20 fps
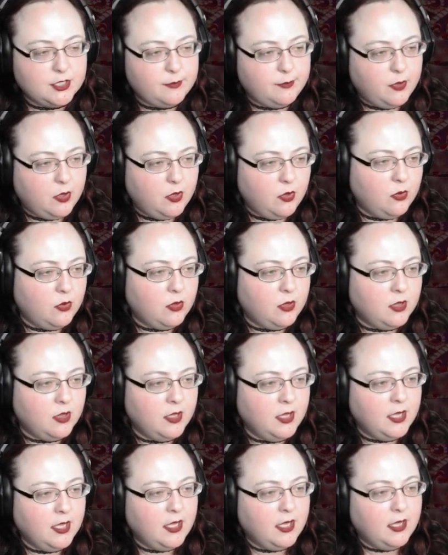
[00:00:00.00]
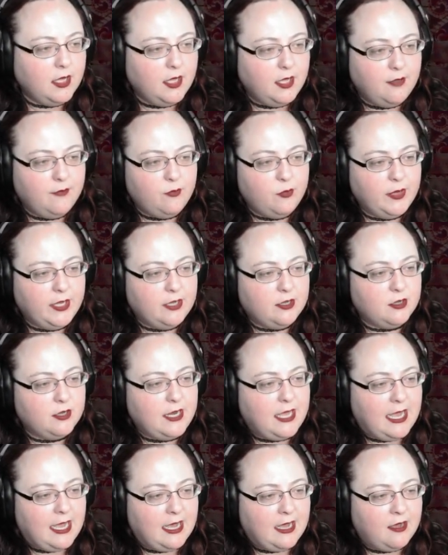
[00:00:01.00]
poll, if we could
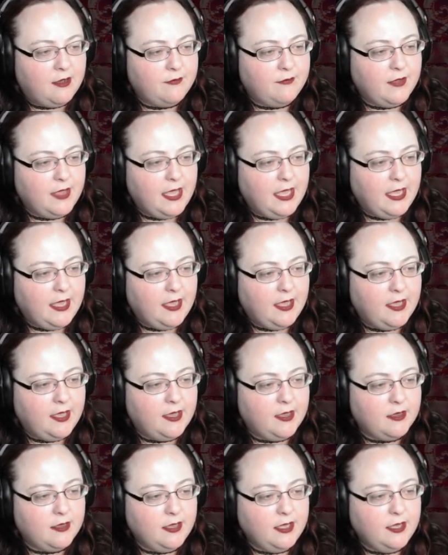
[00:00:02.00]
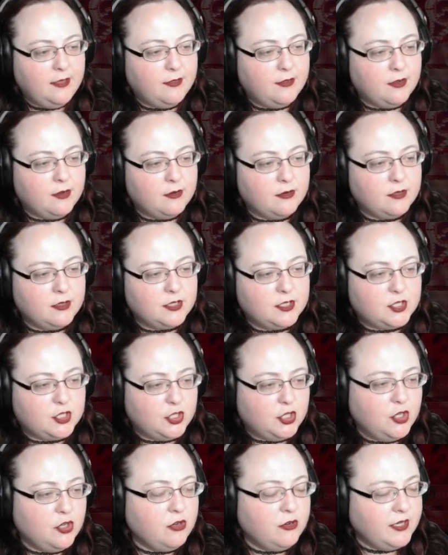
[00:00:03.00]
have a either
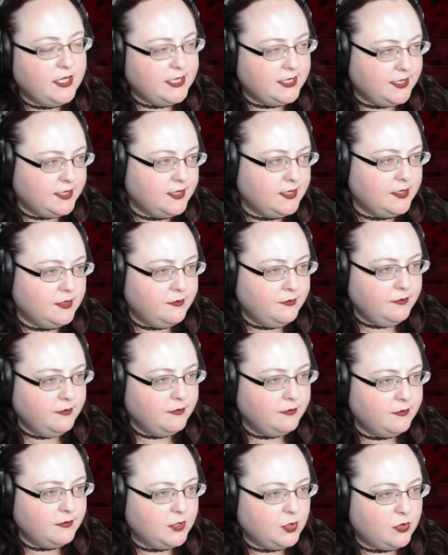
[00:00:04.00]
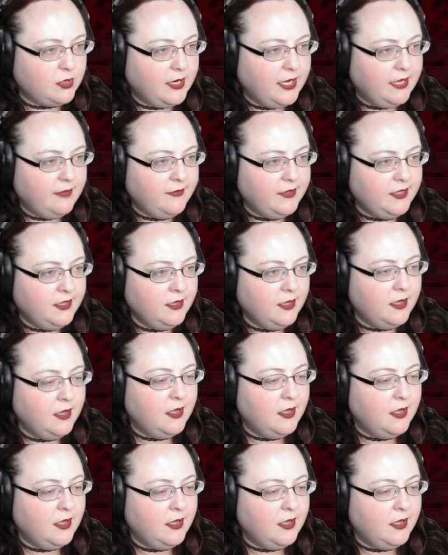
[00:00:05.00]
security system to our Haven,